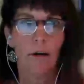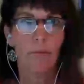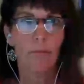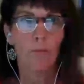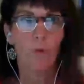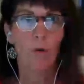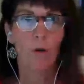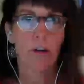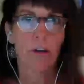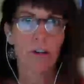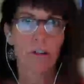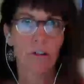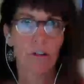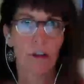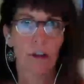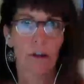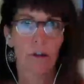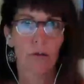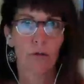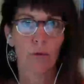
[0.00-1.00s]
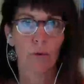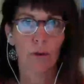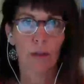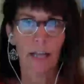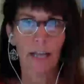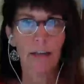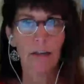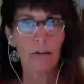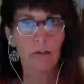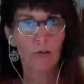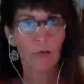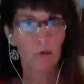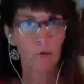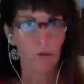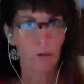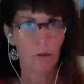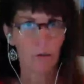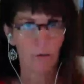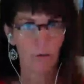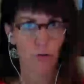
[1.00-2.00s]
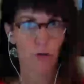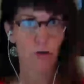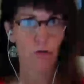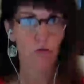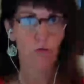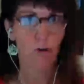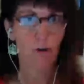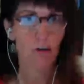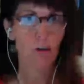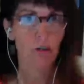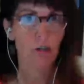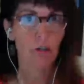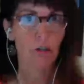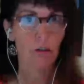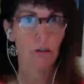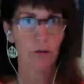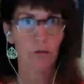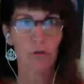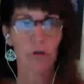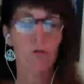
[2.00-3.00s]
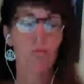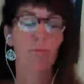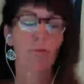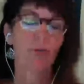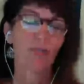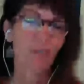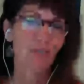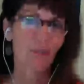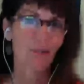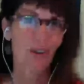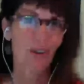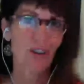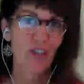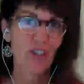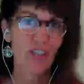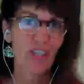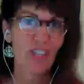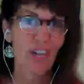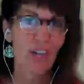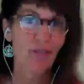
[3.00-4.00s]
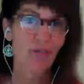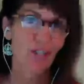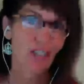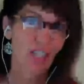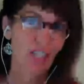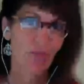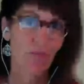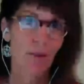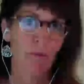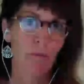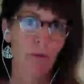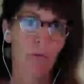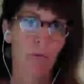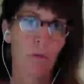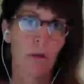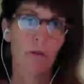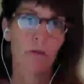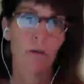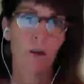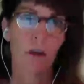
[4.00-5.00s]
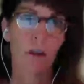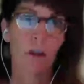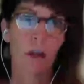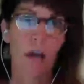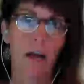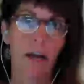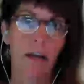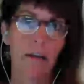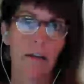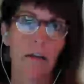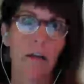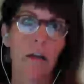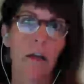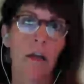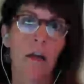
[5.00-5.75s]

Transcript: more details related to this new and improved version of TTB Permits Online.